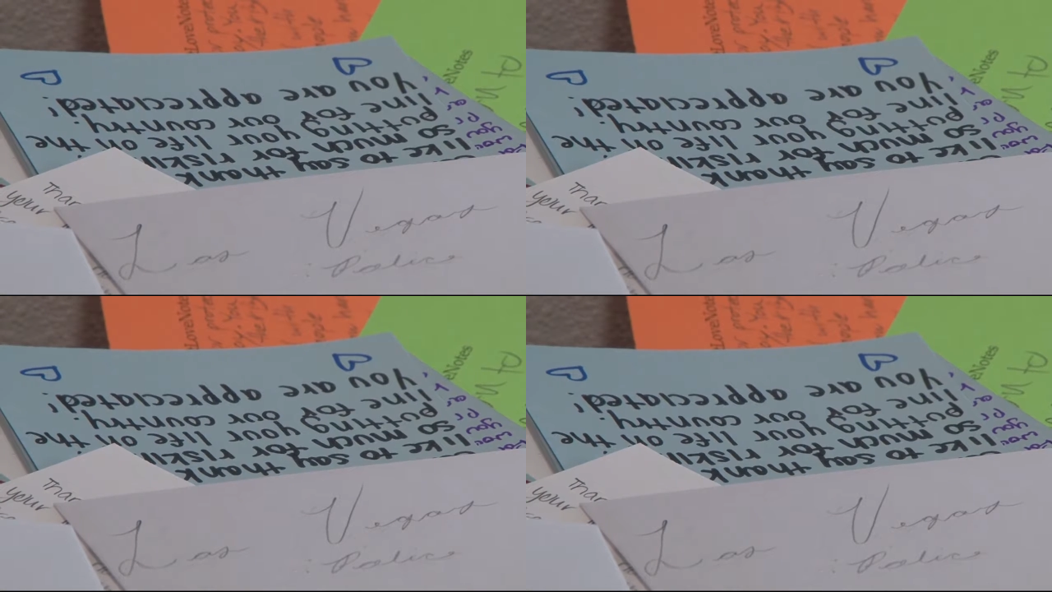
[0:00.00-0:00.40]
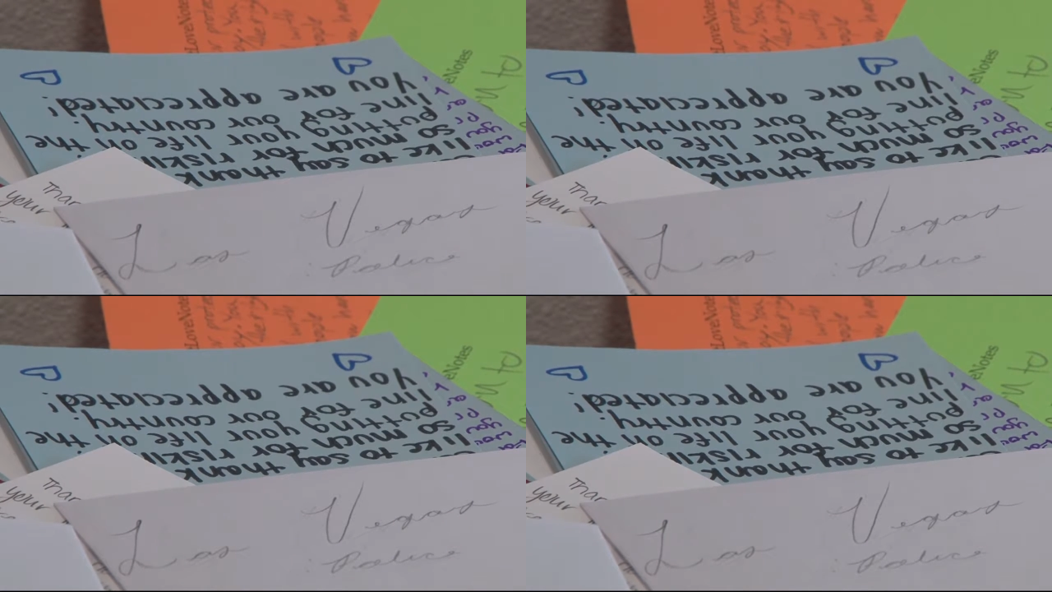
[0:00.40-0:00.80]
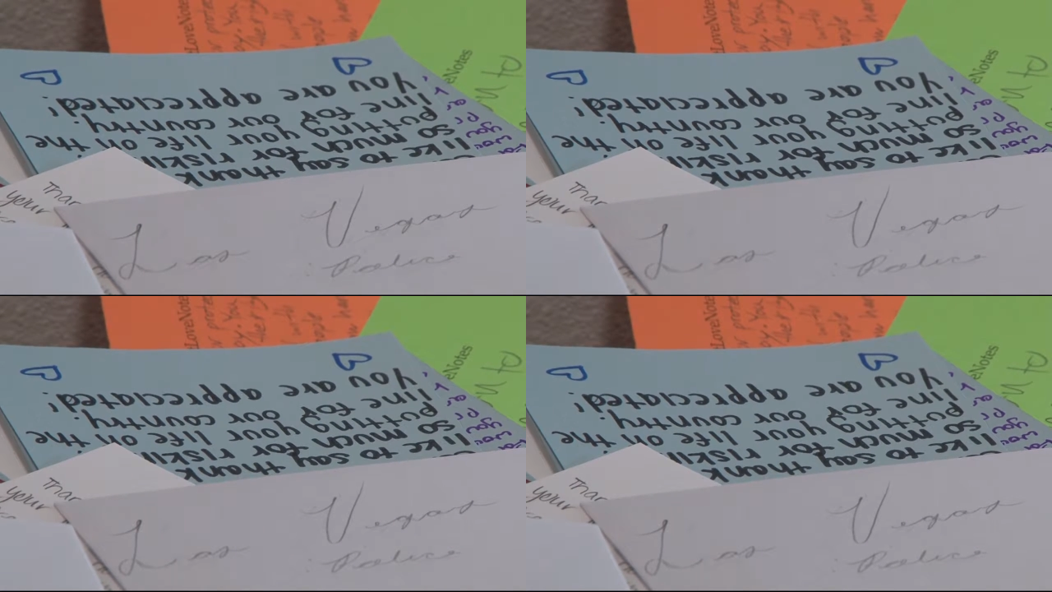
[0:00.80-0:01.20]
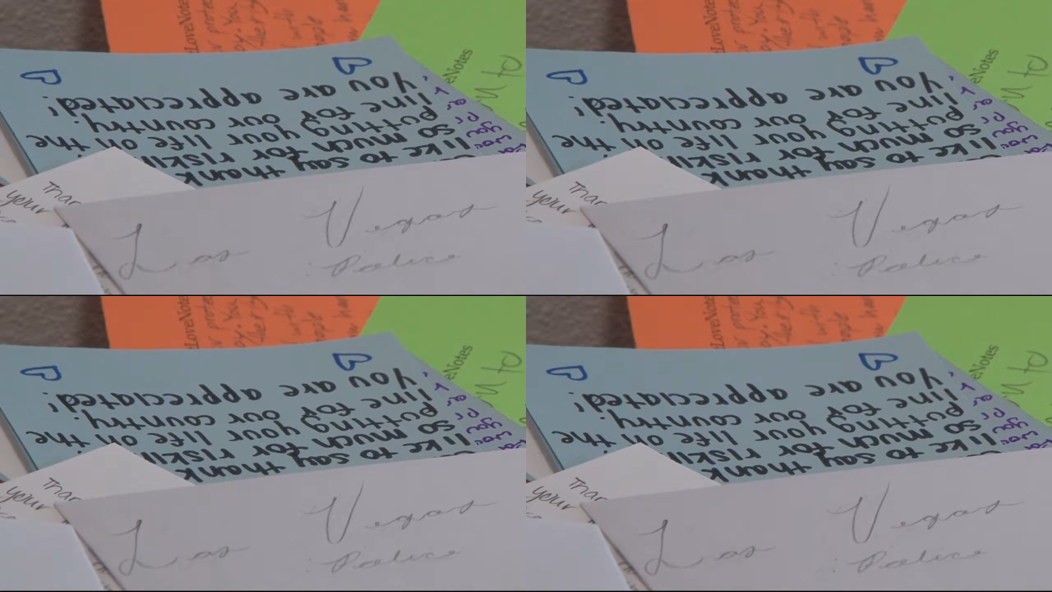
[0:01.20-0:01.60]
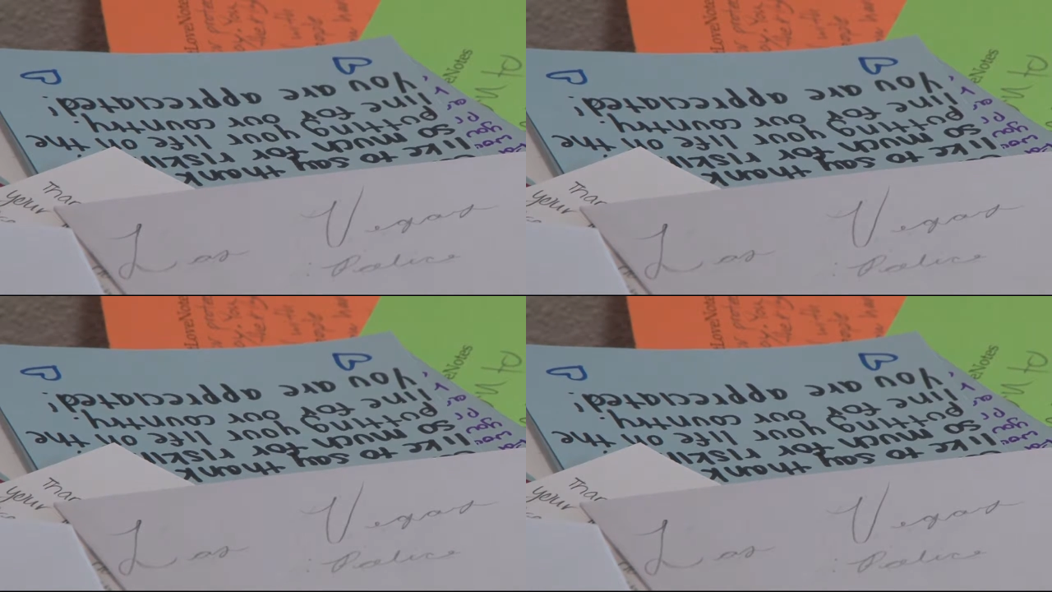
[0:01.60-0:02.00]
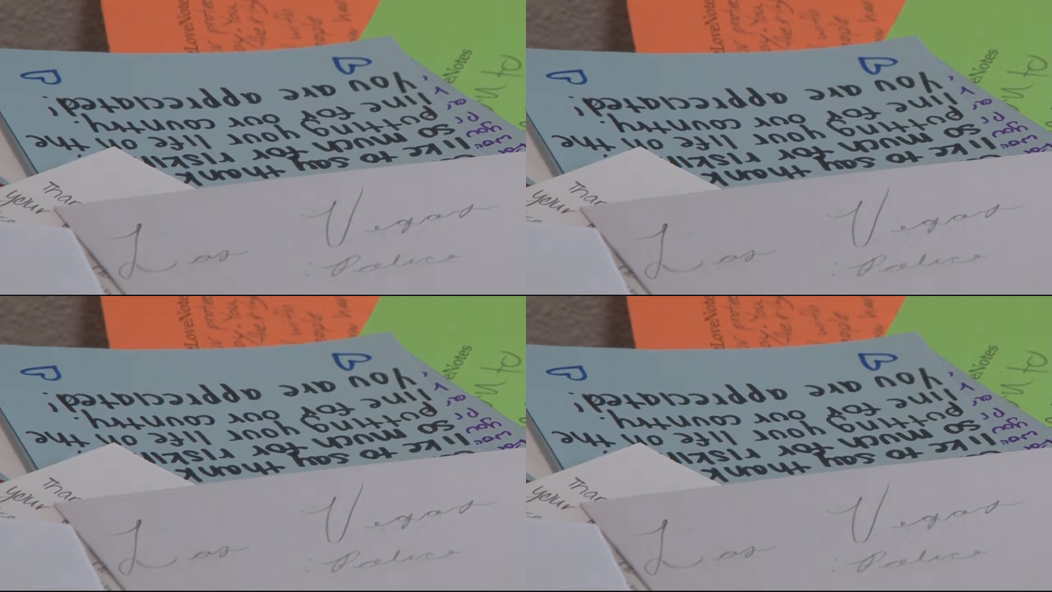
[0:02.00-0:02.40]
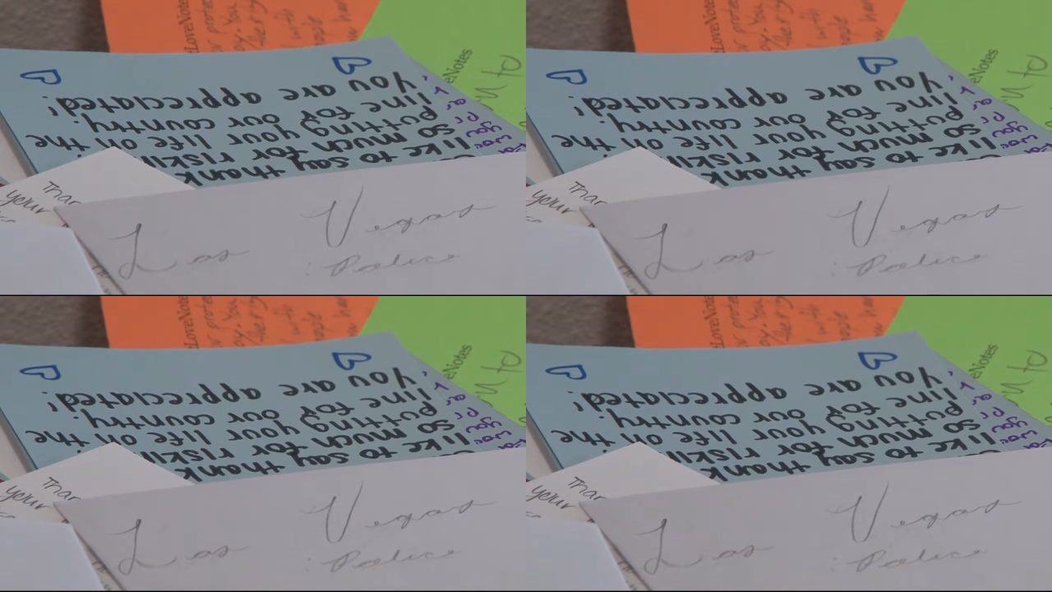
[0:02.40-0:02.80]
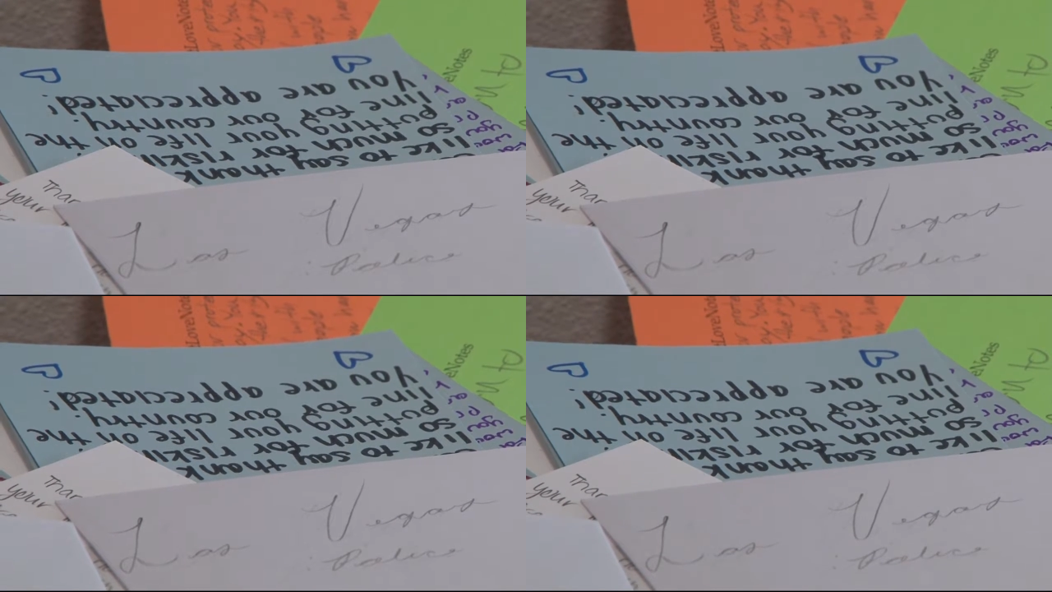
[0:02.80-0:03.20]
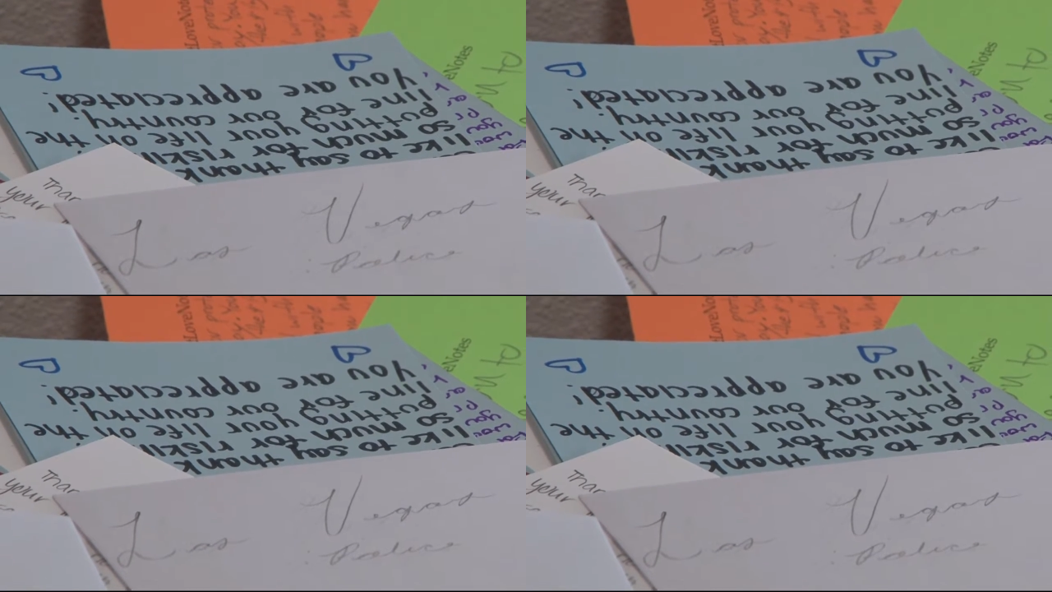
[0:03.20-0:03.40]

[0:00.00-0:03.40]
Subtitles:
Nobody's mouth can be seen.